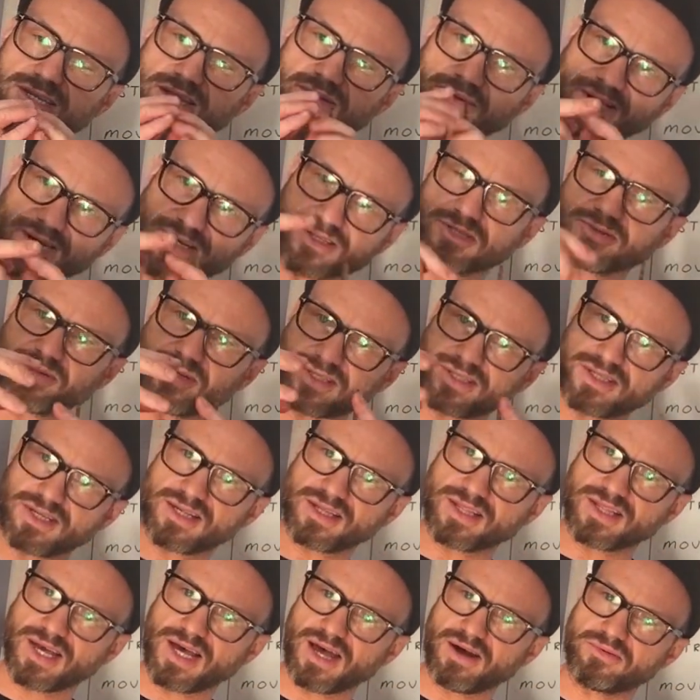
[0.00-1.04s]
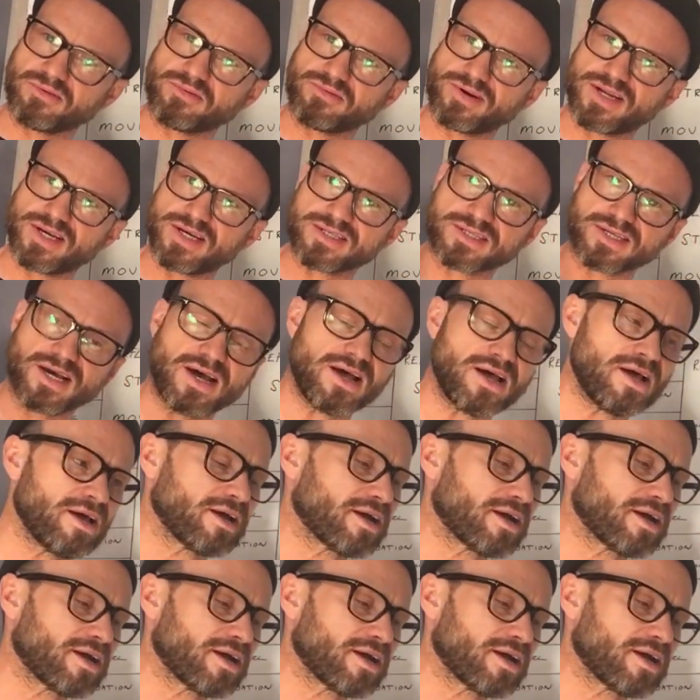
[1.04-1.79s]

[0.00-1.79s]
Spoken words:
and then when untwist it, the hair will release.